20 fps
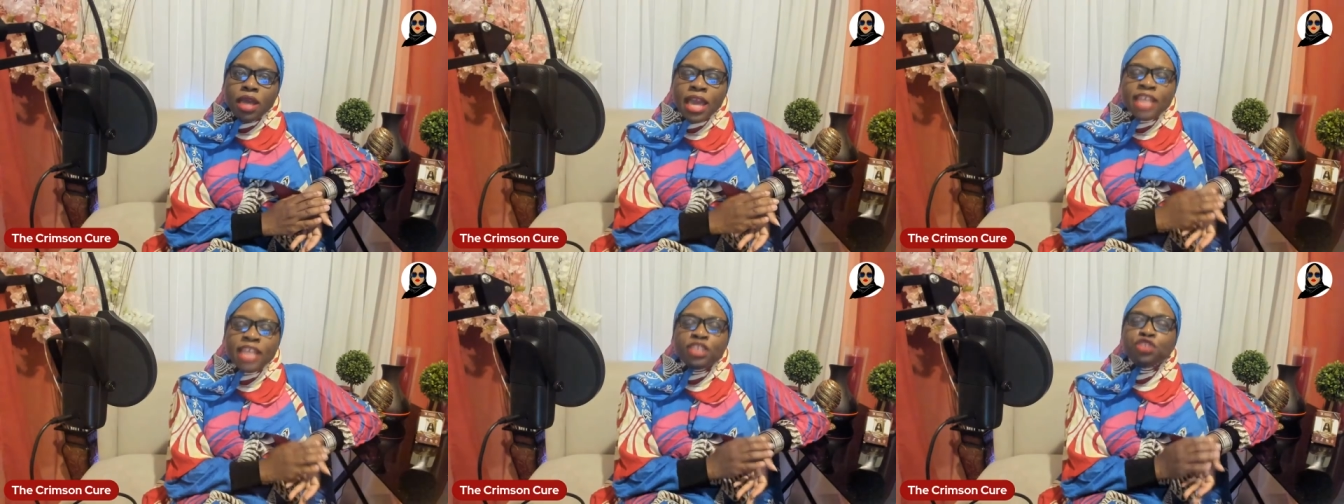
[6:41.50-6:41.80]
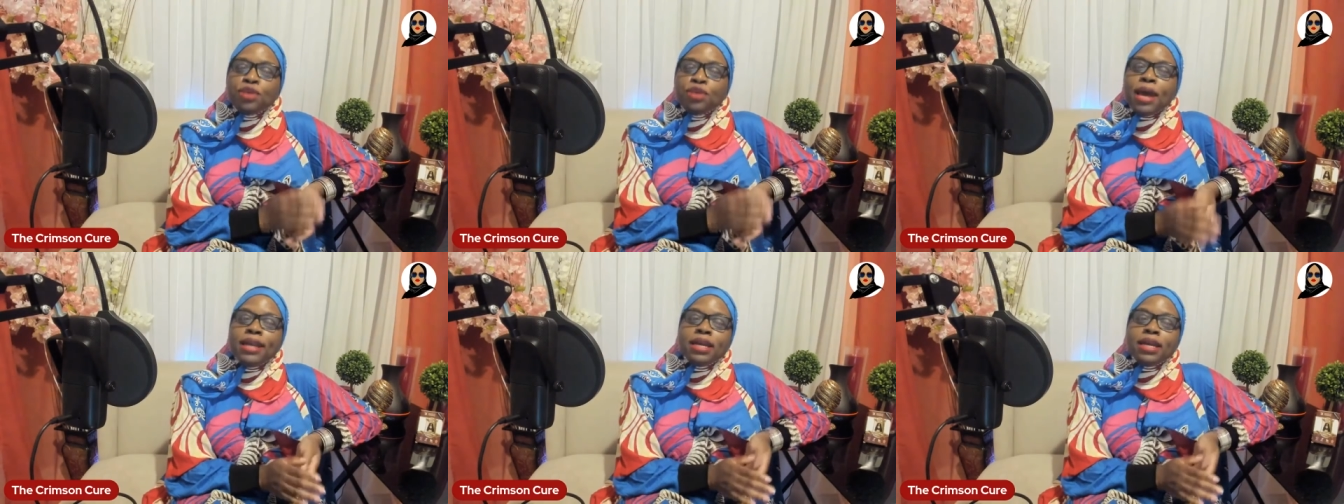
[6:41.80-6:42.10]
and
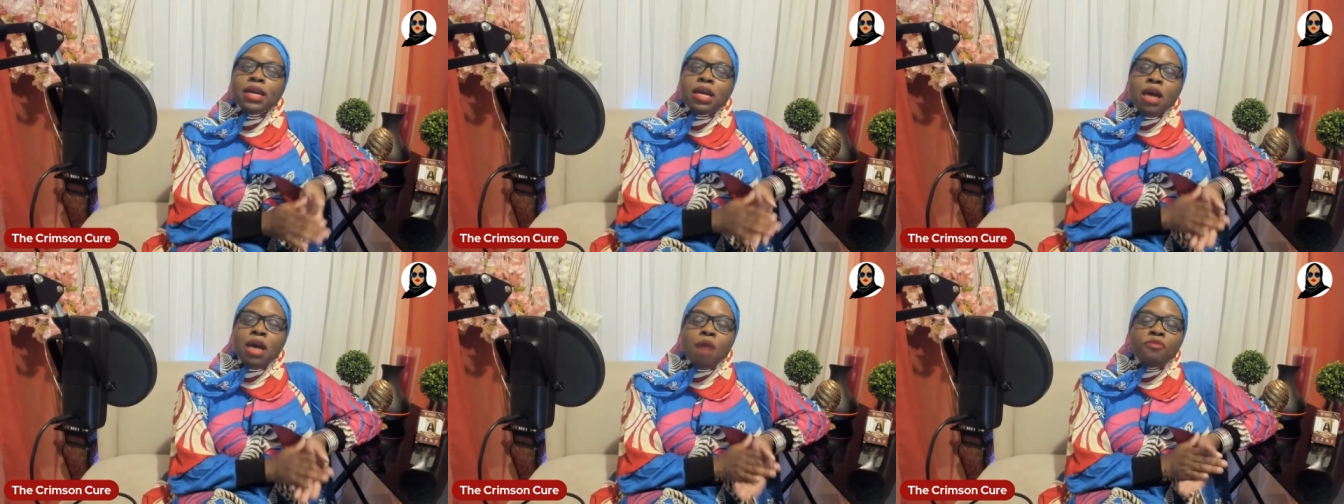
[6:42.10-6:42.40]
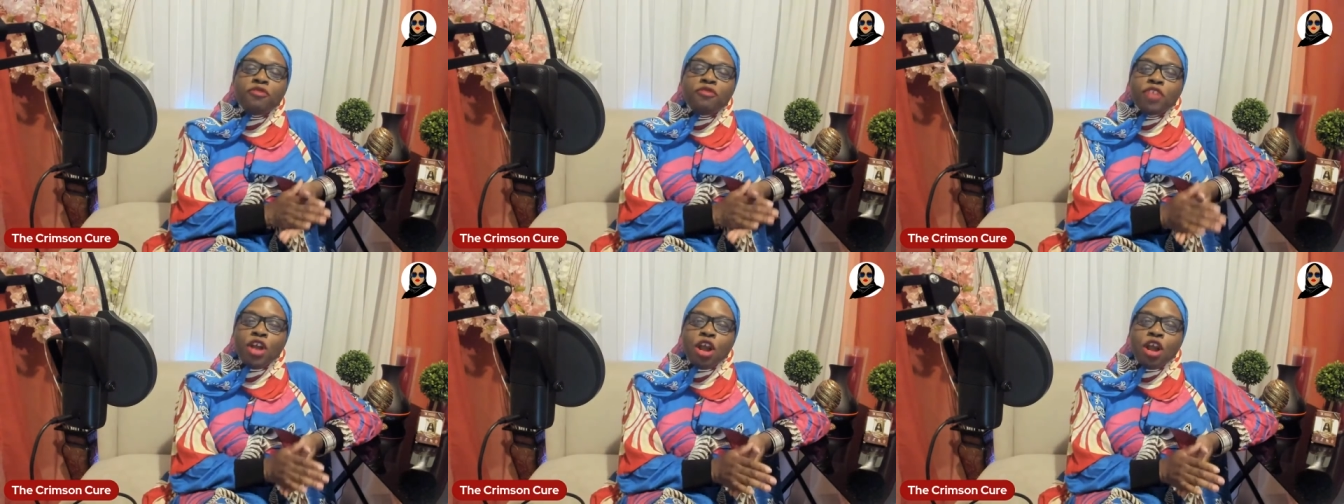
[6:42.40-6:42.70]
trying to
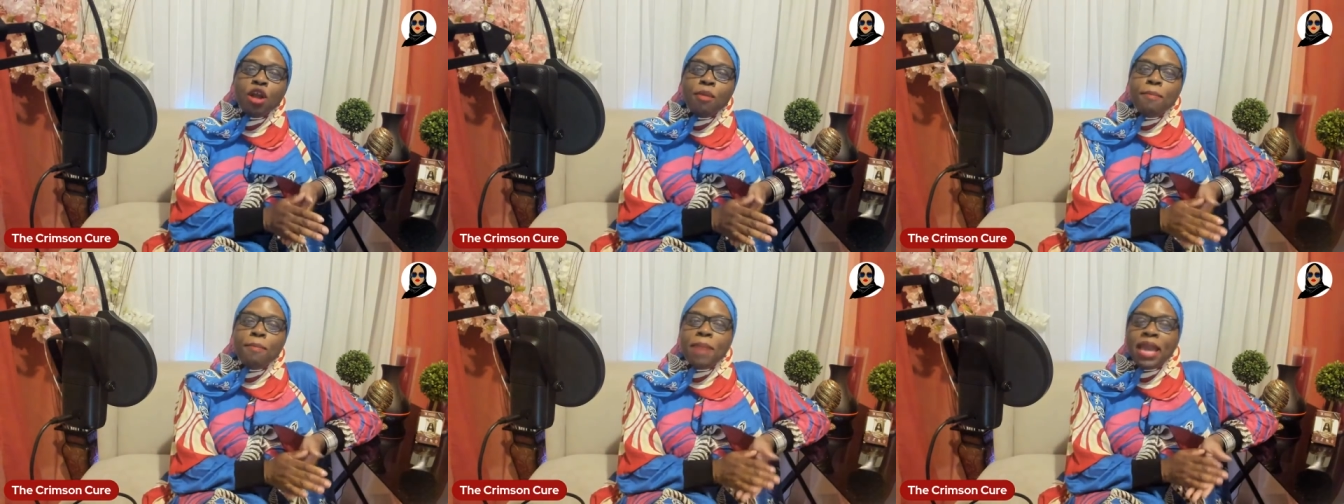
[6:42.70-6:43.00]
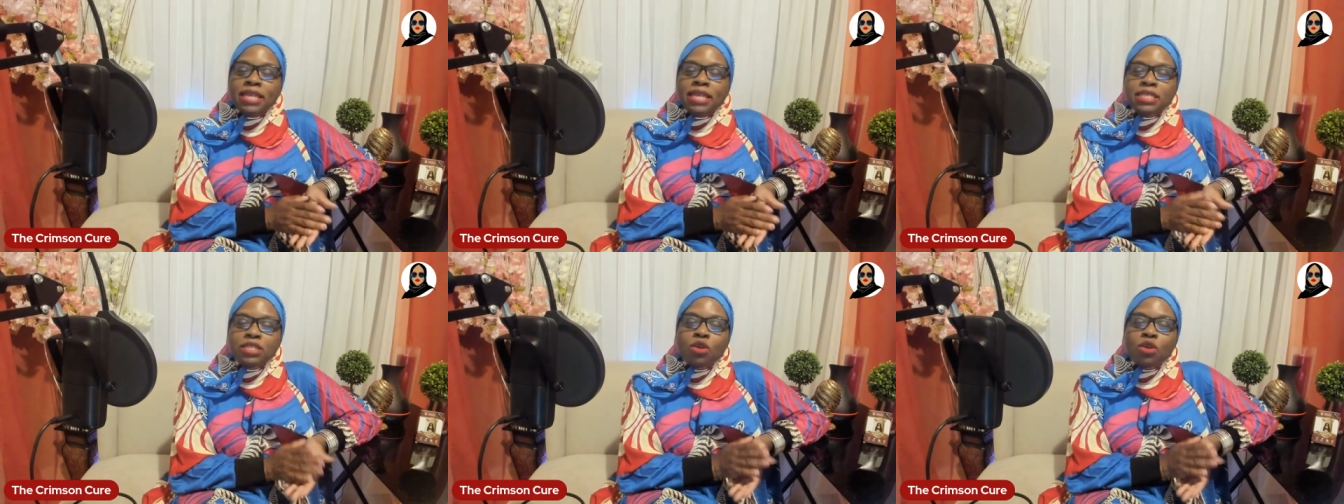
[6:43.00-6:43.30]
come for her
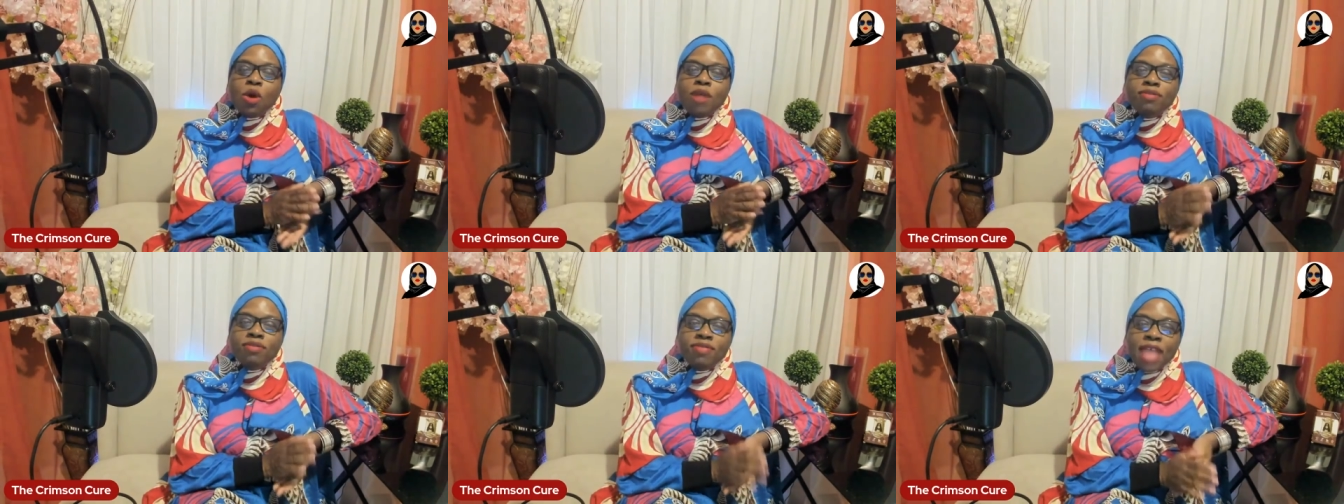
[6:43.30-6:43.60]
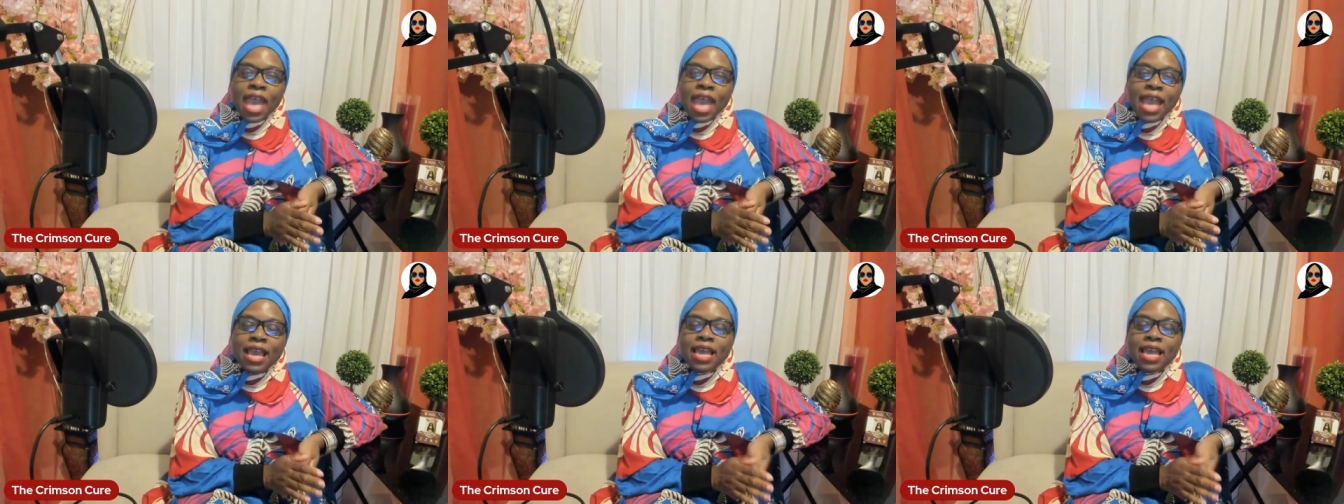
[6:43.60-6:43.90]
based on
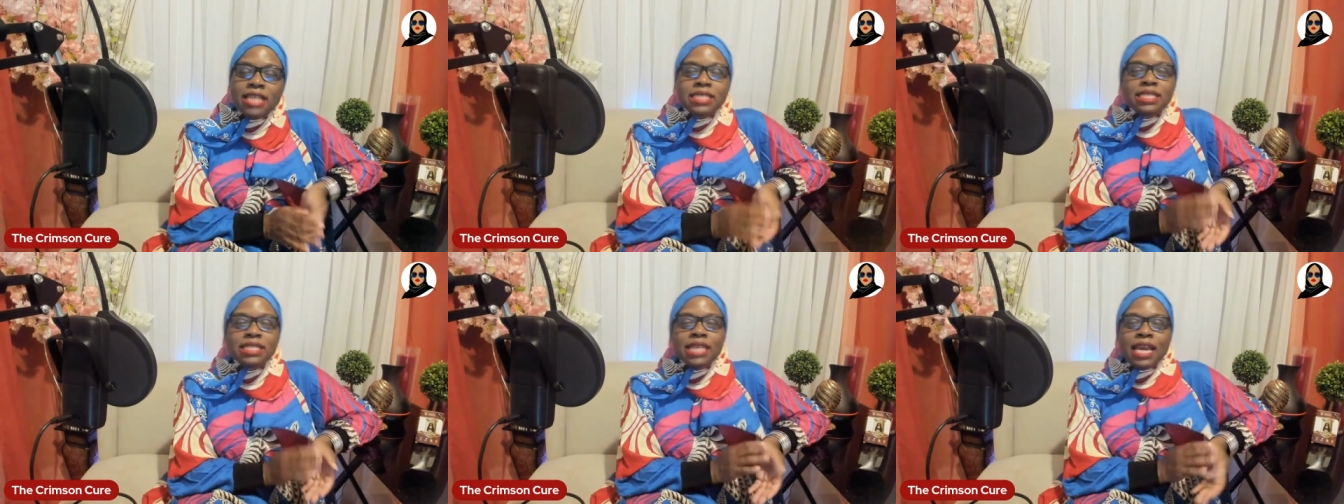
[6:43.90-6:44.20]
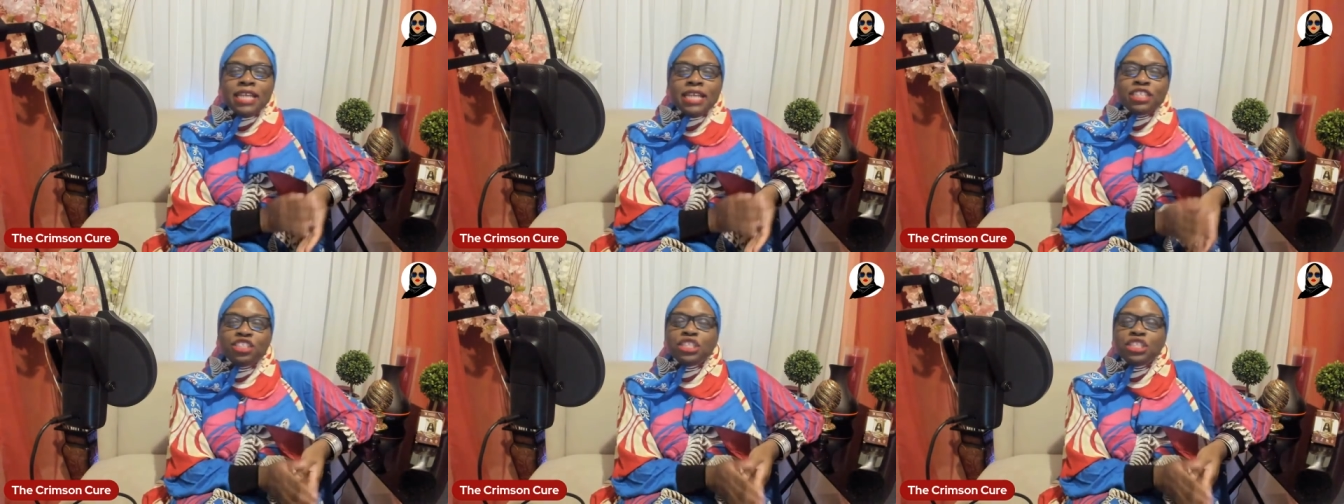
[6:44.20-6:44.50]
that and
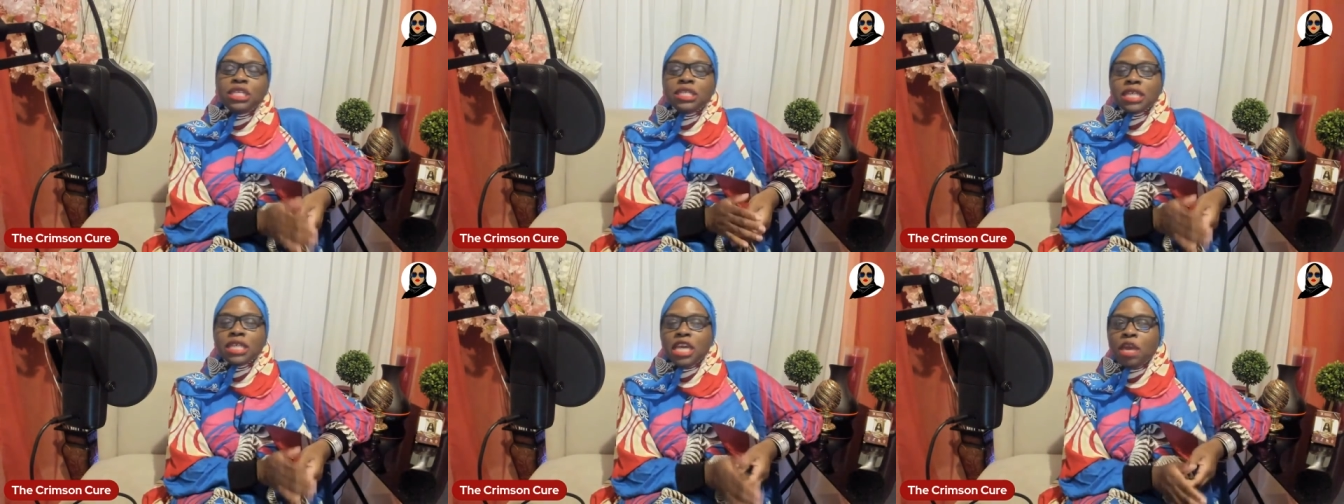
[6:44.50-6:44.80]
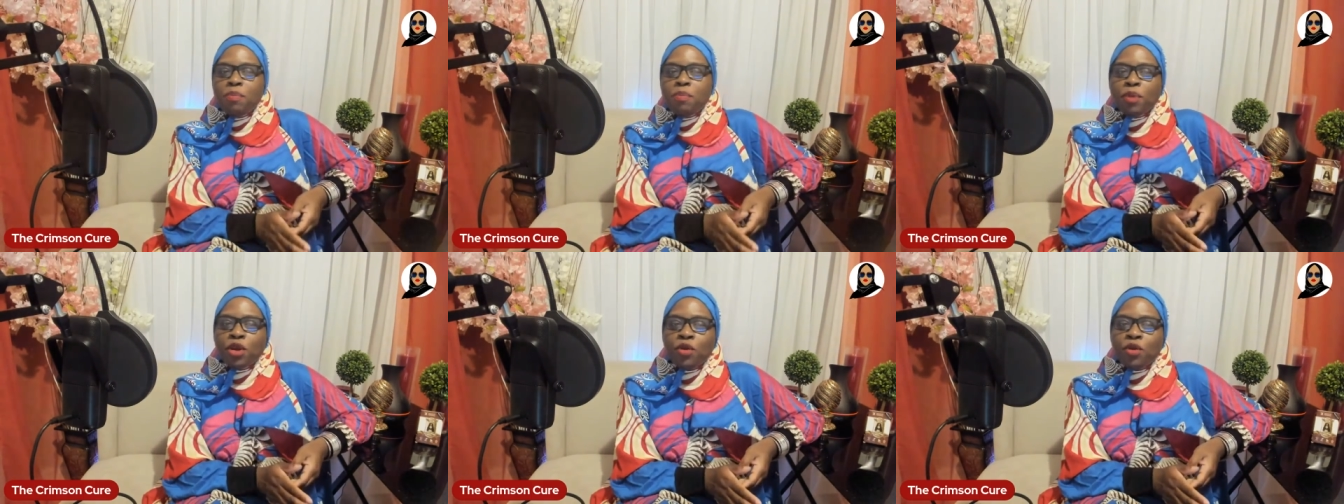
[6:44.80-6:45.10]
saying she's a
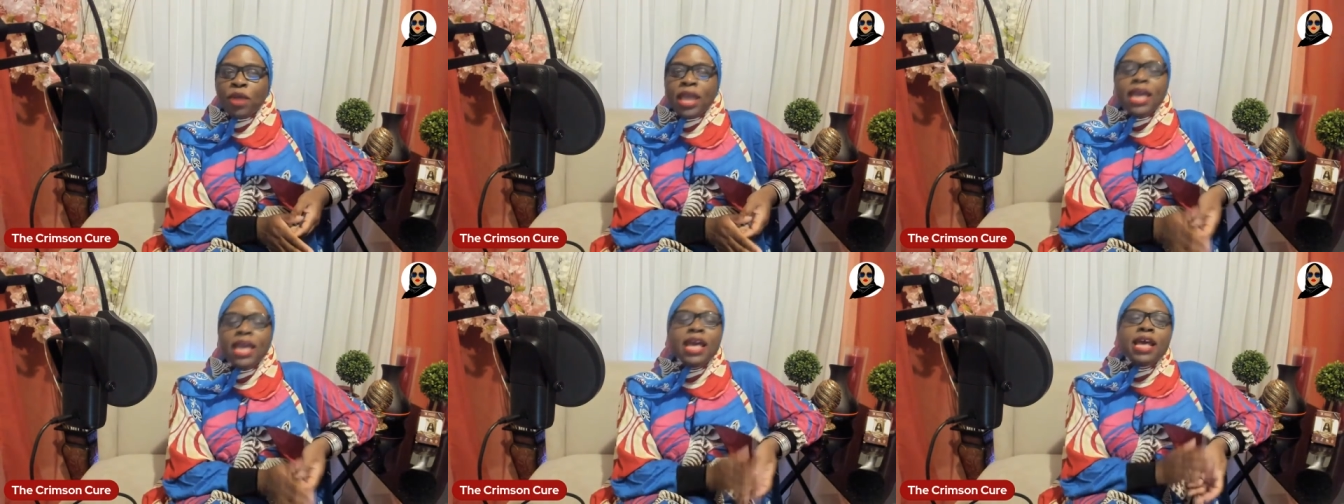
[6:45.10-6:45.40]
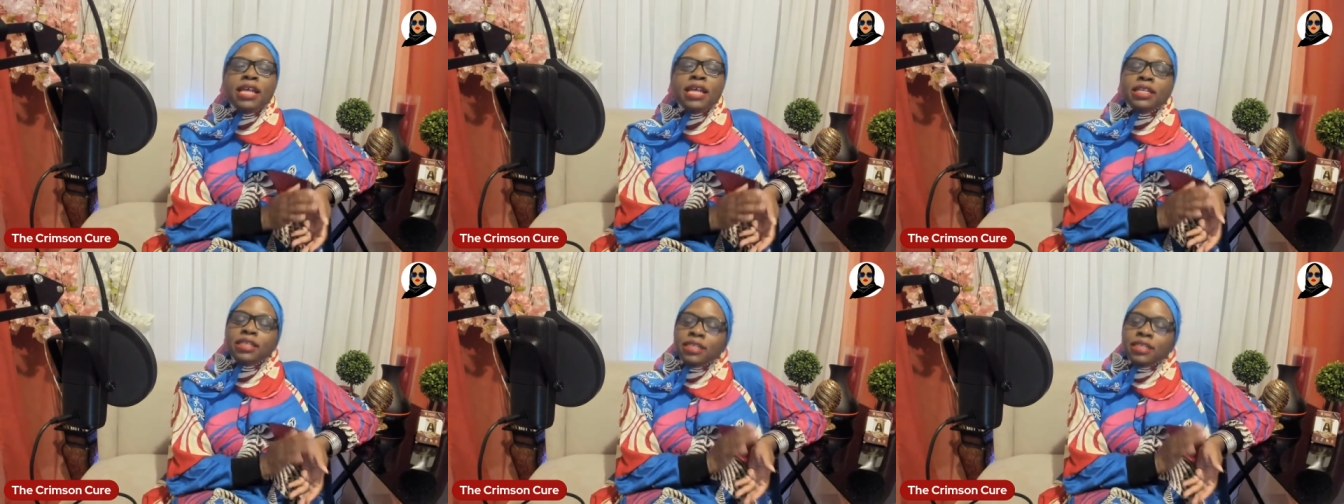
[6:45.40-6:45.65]
hypocrite.